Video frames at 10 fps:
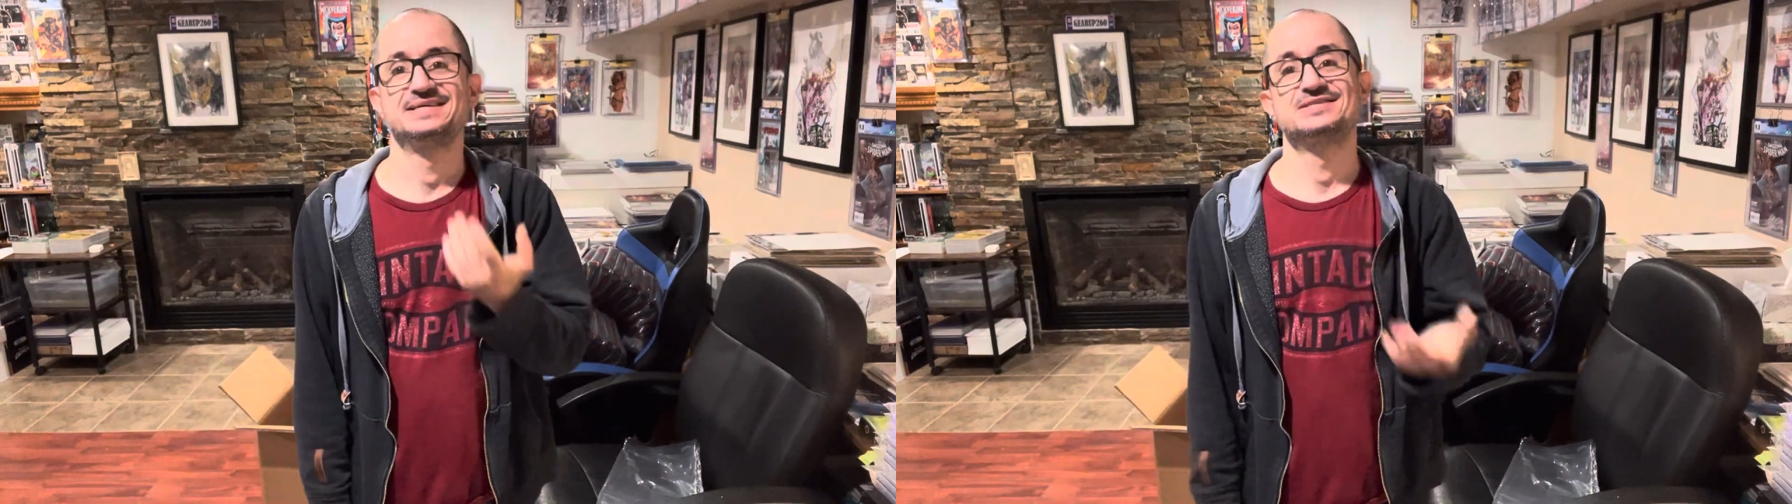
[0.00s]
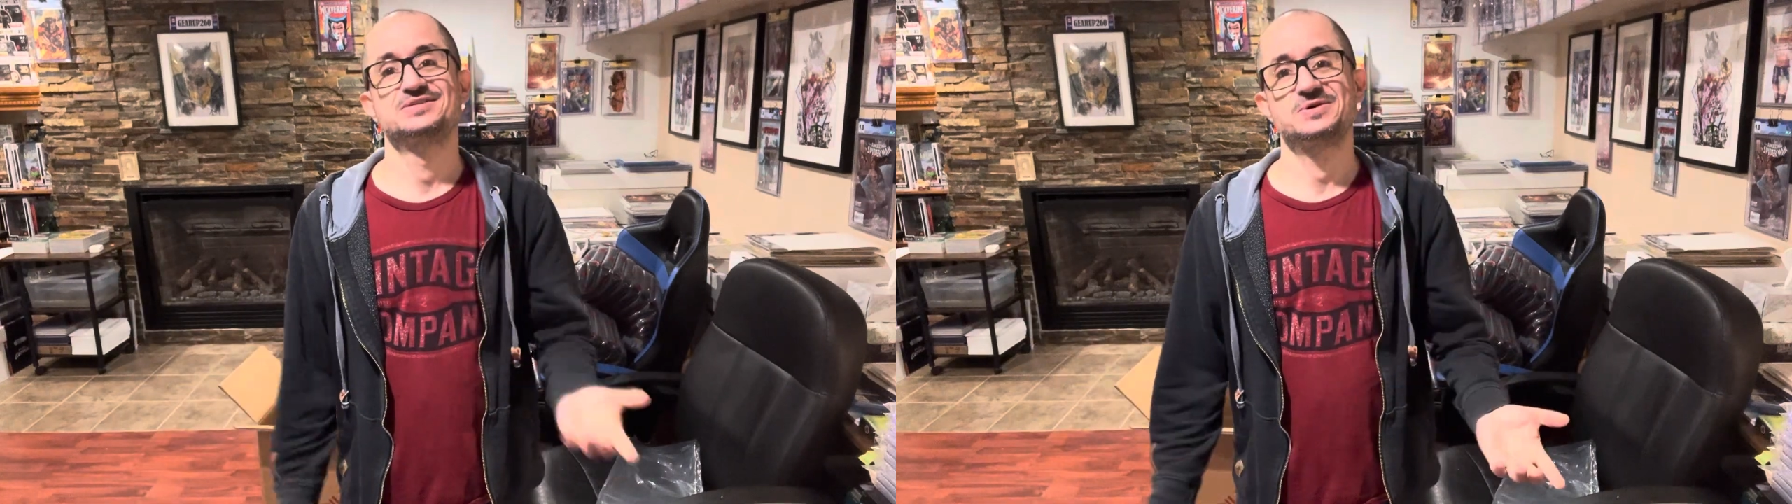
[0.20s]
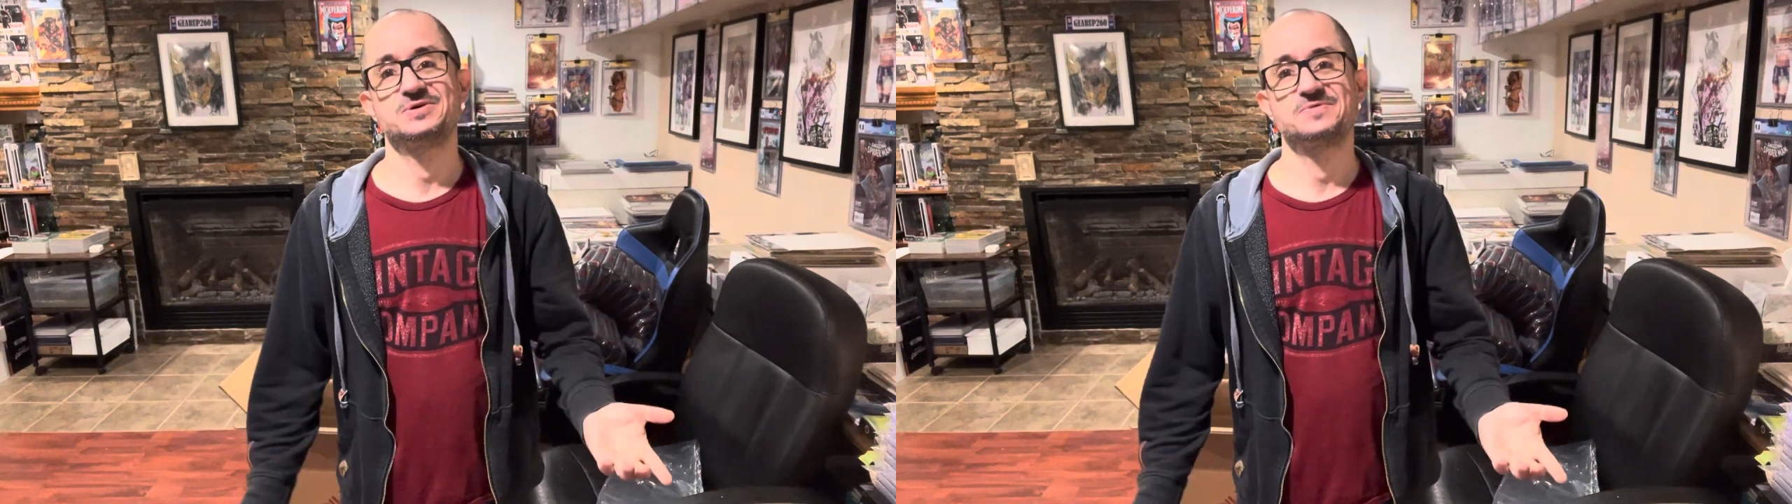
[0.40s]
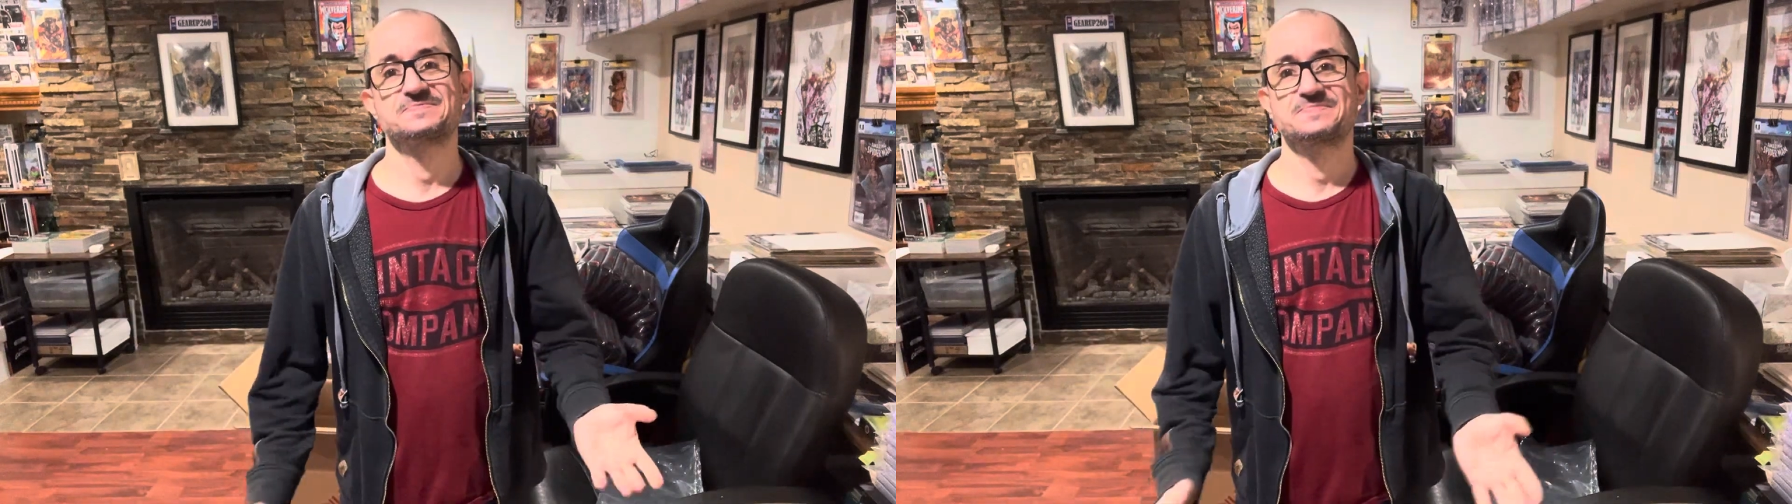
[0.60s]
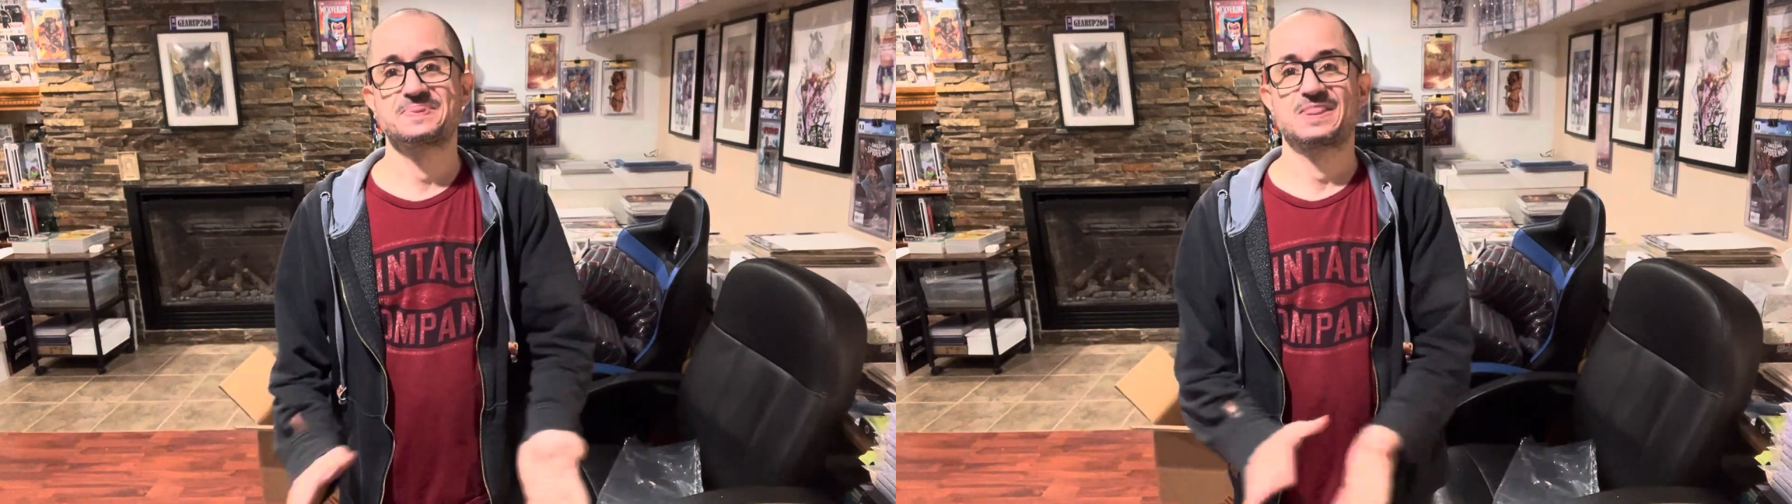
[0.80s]
So
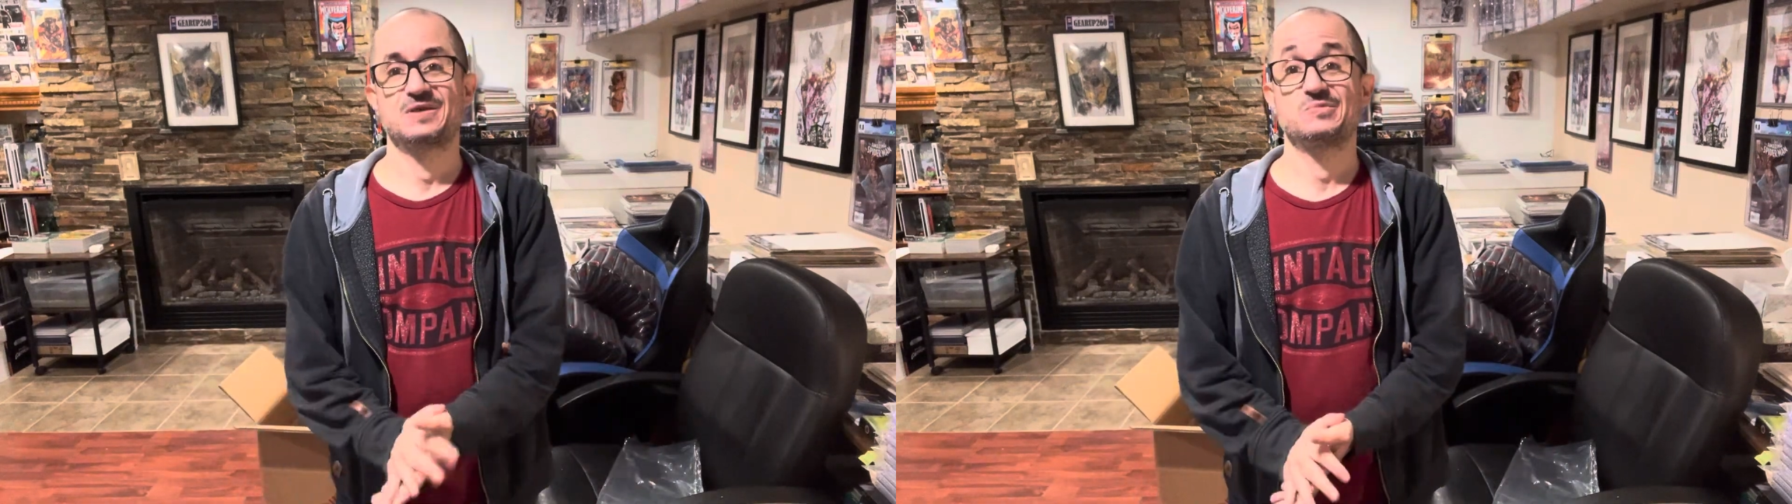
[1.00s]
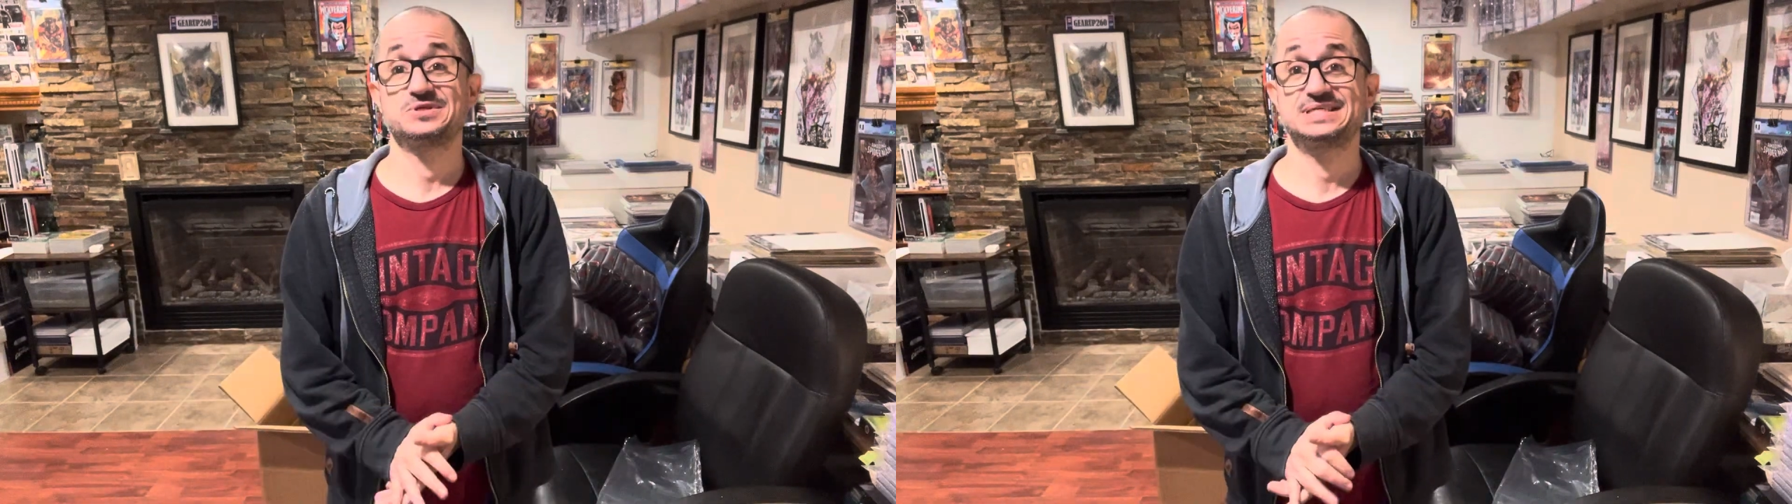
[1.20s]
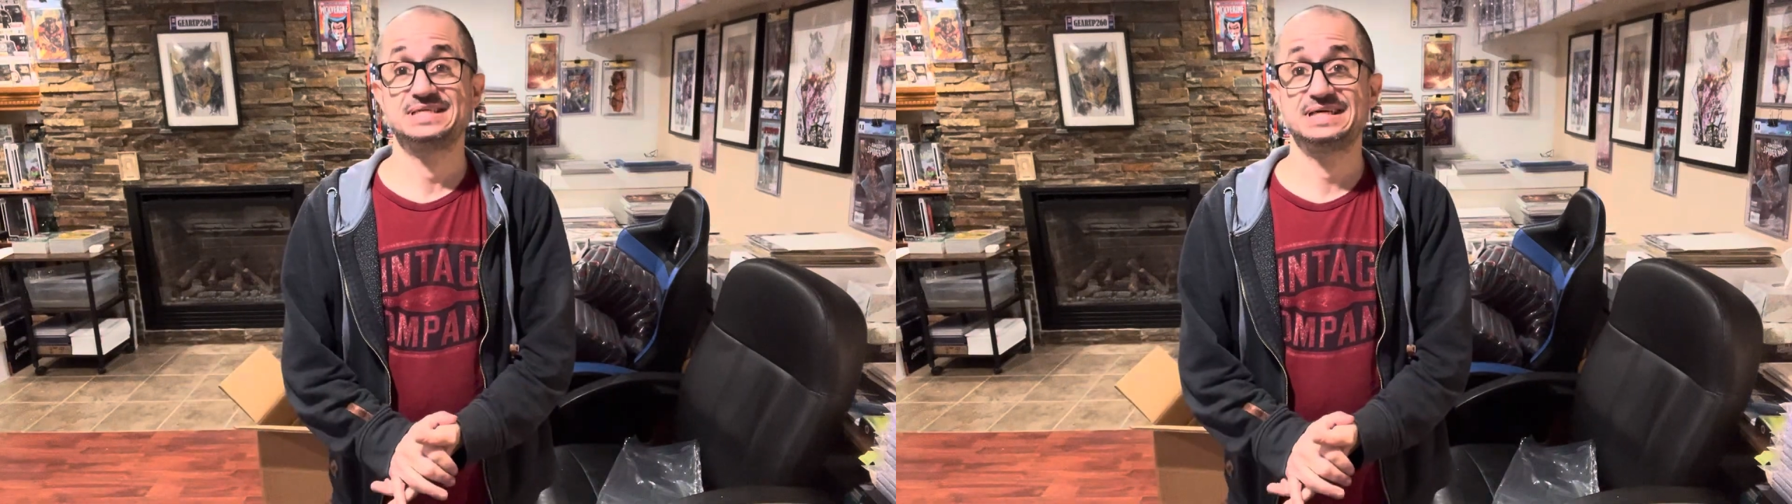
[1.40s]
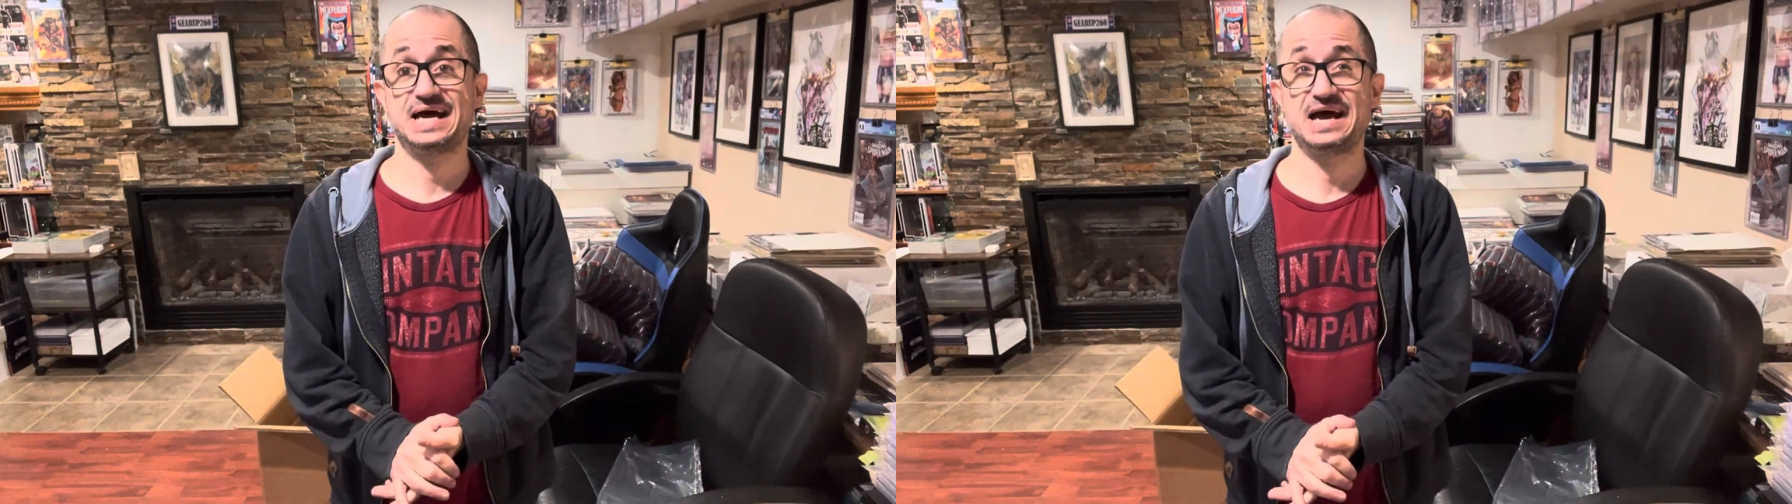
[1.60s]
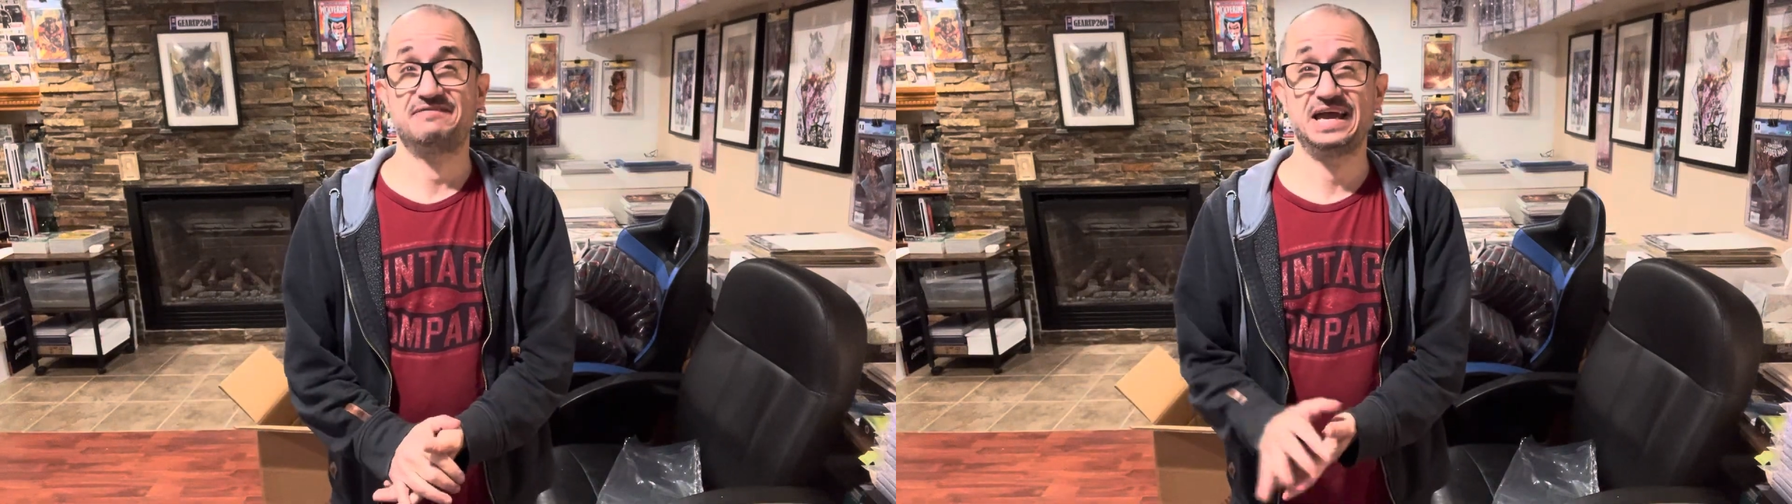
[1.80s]
we'll see. I
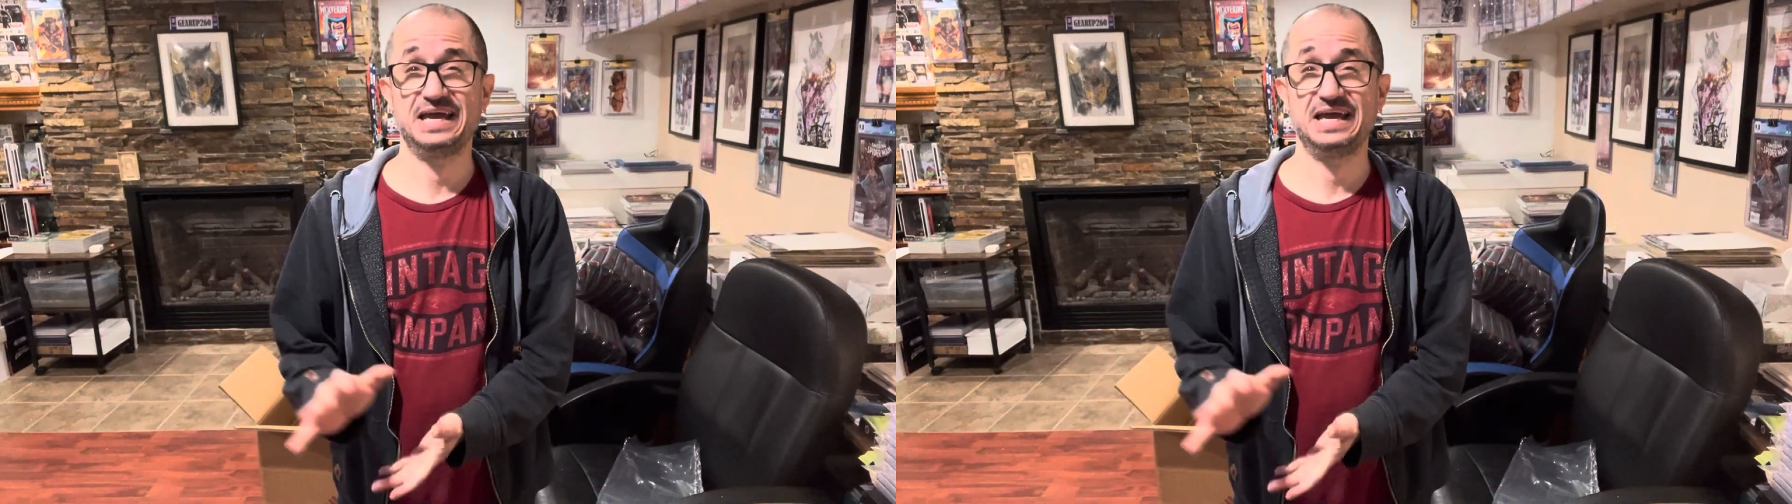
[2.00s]
have